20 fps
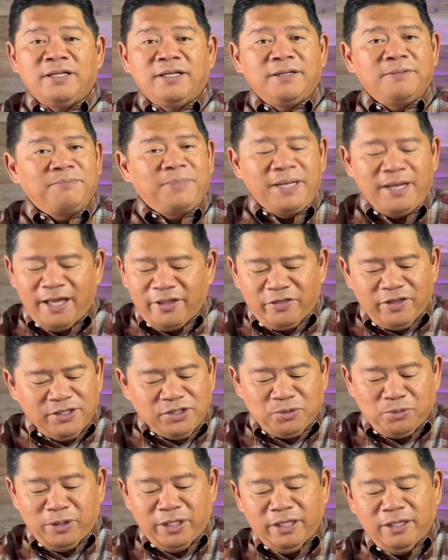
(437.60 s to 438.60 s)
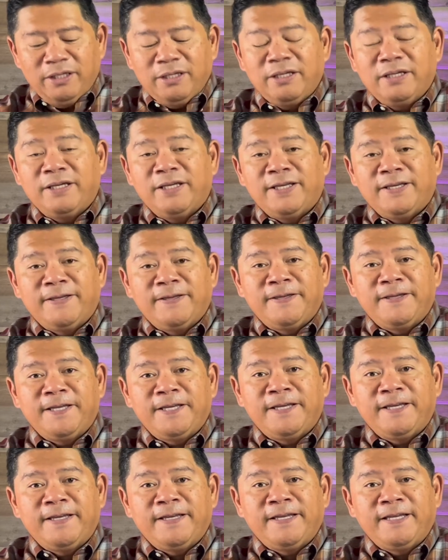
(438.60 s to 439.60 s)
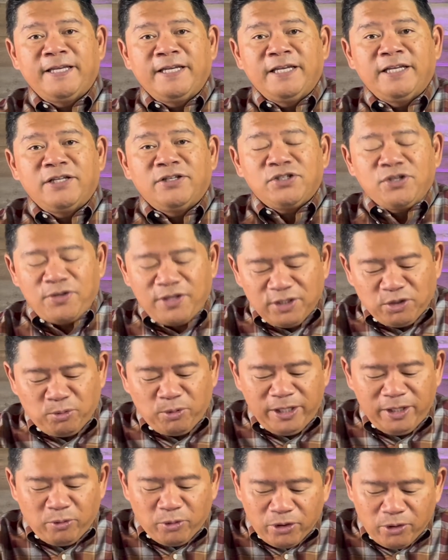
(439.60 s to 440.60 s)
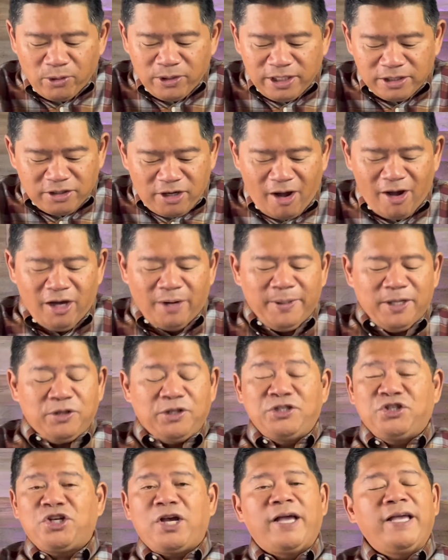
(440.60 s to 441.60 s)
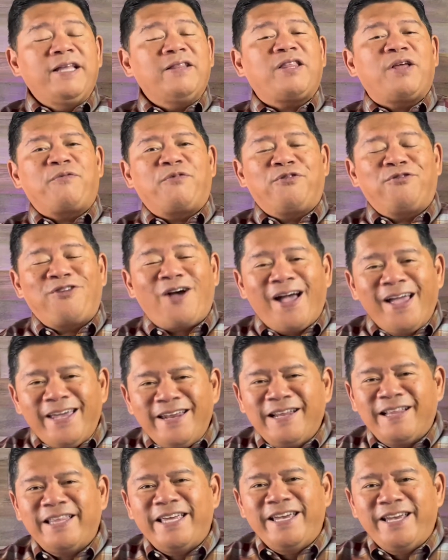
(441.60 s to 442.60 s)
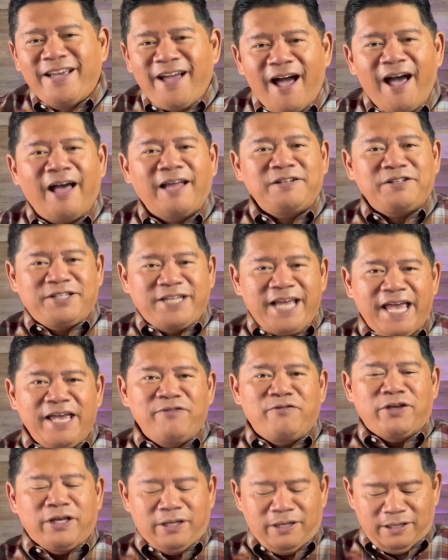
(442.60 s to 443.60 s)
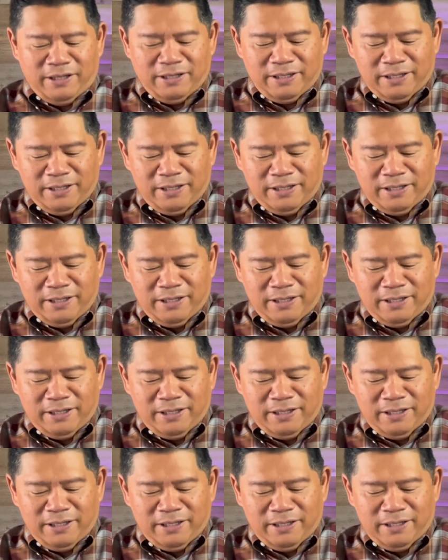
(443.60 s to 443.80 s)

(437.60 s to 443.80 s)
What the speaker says: But not this week. So this week we're going to talk about the giant that finally got David.